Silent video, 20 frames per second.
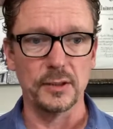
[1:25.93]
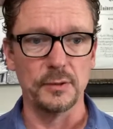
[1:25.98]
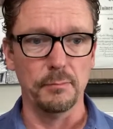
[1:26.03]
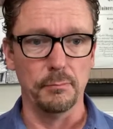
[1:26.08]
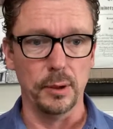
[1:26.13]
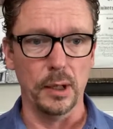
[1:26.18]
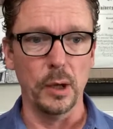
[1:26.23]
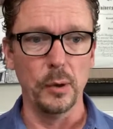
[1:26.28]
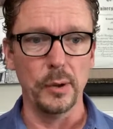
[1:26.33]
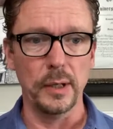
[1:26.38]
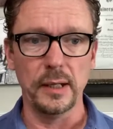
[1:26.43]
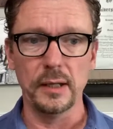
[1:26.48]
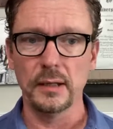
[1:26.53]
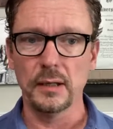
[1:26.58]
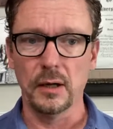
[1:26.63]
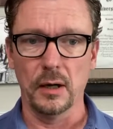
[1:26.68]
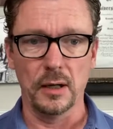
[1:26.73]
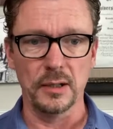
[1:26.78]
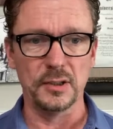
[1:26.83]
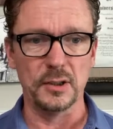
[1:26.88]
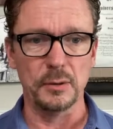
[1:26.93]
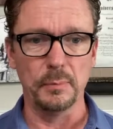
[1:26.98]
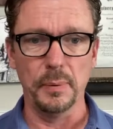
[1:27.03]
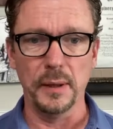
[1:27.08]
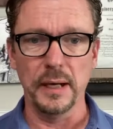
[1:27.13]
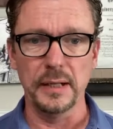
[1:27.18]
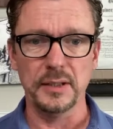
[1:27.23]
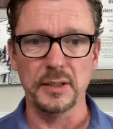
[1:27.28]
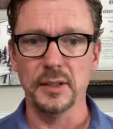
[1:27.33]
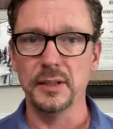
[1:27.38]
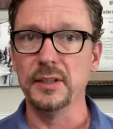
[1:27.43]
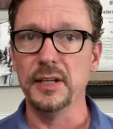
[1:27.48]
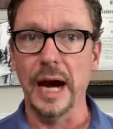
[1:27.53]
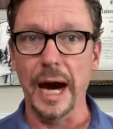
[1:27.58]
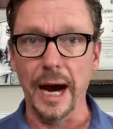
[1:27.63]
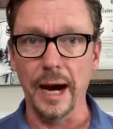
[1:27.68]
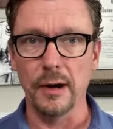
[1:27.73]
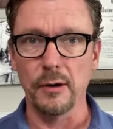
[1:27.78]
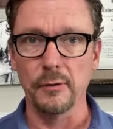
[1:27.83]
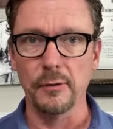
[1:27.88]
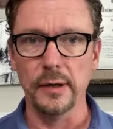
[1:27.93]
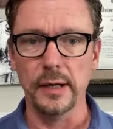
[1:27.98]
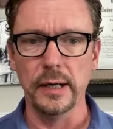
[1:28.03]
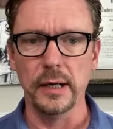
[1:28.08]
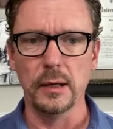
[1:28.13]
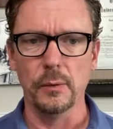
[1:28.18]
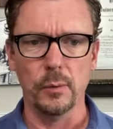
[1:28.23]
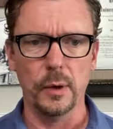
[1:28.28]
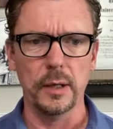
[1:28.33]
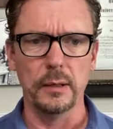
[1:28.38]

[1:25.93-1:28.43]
bloating, constipation, diarrhea,